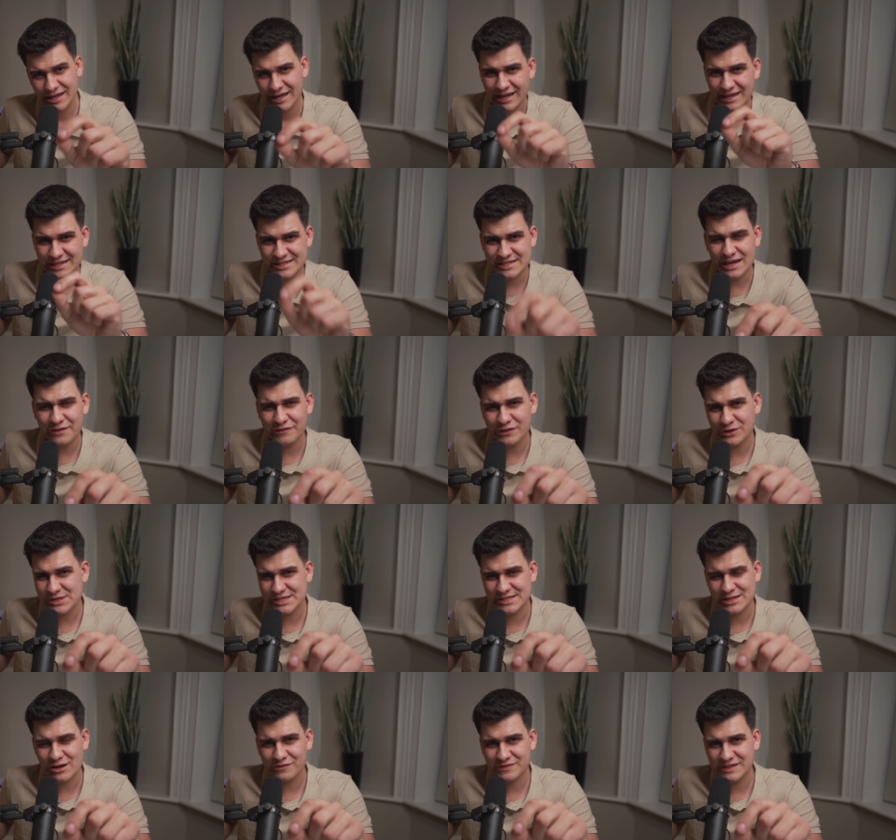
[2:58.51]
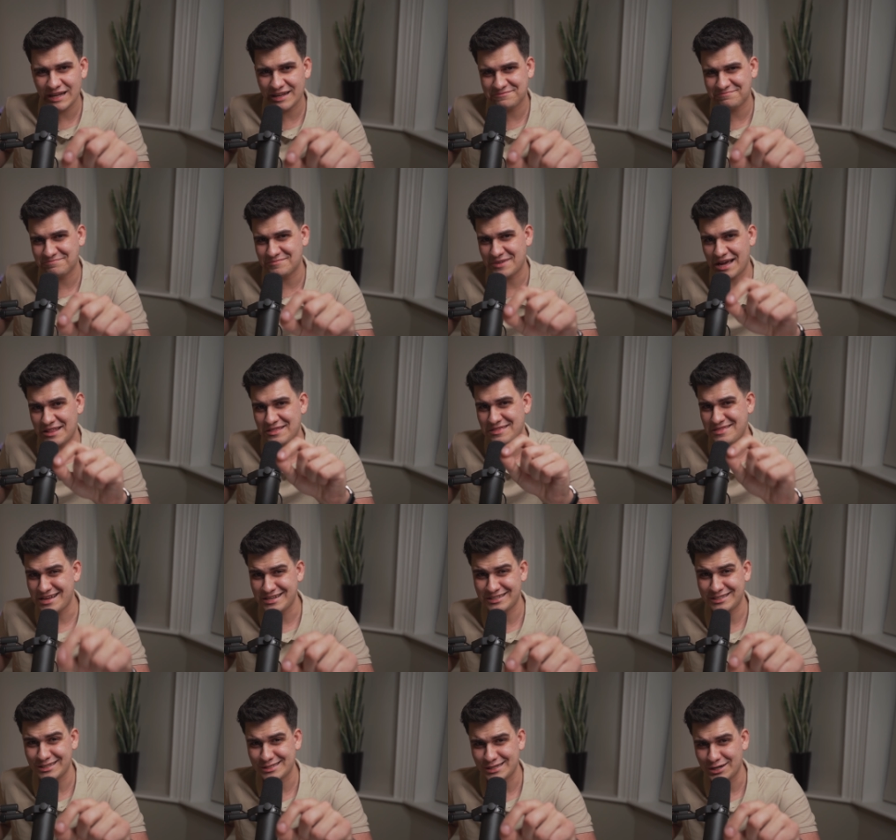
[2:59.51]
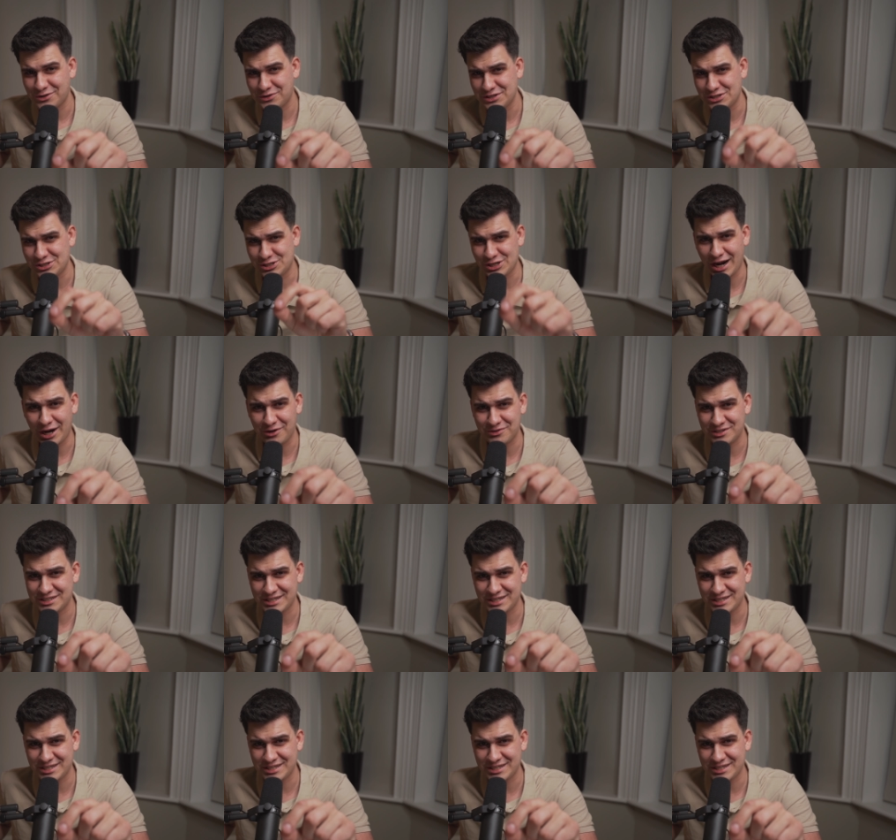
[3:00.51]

Save yourself that unnecessary Jira